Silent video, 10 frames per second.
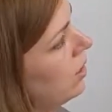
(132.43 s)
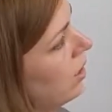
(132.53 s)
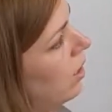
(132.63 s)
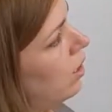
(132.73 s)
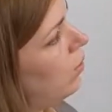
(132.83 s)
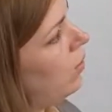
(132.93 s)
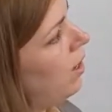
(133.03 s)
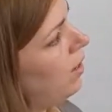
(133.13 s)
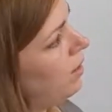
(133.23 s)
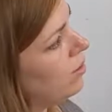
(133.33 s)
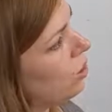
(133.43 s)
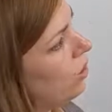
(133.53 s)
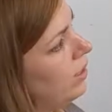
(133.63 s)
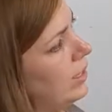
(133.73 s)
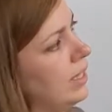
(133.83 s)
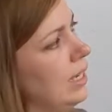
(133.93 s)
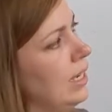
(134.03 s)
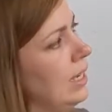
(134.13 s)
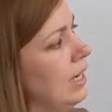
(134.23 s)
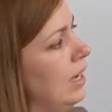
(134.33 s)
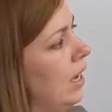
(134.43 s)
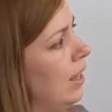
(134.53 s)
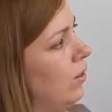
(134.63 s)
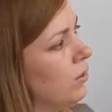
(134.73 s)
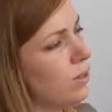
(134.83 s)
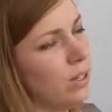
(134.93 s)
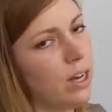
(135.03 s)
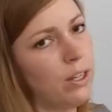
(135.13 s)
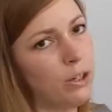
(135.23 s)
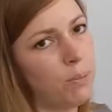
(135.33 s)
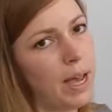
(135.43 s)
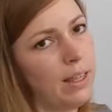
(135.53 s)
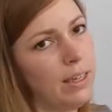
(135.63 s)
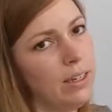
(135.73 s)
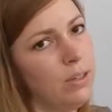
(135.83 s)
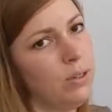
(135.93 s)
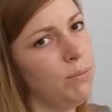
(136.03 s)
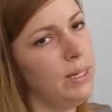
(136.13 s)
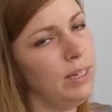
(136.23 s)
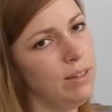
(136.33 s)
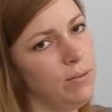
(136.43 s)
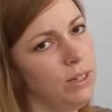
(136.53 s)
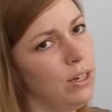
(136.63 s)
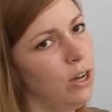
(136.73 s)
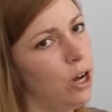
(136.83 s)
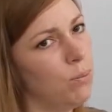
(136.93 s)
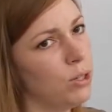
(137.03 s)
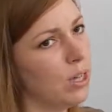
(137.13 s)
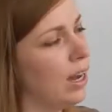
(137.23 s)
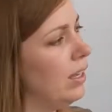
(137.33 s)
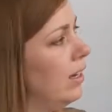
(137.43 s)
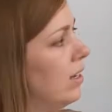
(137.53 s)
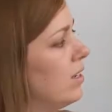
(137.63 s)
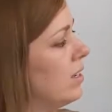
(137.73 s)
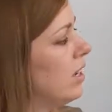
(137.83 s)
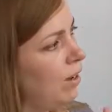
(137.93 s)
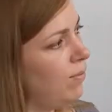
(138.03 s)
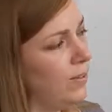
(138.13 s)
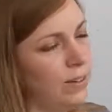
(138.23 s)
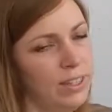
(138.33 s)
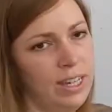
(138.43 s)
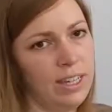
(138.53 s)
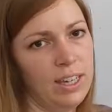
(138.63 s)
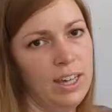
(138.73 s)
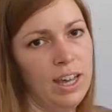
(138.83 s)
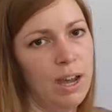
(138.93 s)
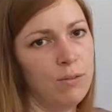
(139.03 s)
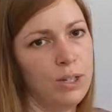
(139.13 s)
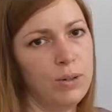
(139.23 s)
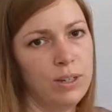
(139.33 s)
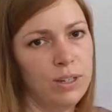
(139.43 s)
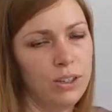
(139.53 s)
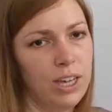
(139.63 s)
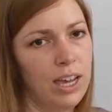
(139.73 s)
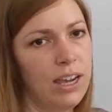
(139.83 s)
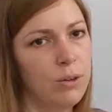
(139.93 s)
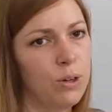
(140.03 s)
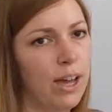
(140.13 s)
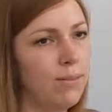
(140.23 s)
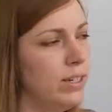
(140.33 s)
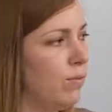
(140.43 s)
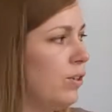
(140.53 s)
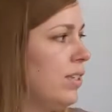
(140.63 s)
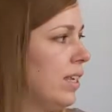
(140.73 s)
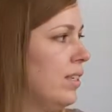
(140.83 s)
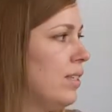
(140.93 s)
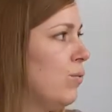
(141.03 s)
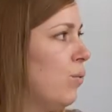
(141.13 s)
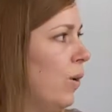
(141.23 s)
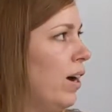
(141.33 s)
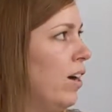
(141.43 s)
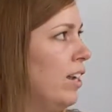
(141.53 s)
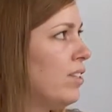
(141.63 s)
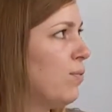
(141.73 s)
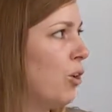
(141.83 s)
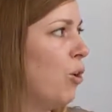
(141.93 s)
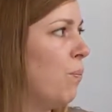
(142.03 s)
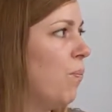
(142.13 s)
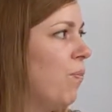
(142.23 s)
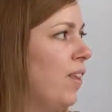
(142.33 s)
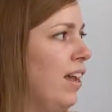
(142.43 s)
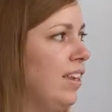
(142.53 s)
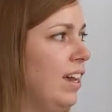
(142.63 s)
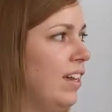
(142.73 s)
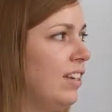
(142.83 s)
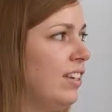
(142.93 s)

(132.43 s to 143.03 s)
and tall and skinny, and then also the color palette could be in Vietnam or Thailand. I feel like everyone looking at it will have a different sense of where it's from, and yet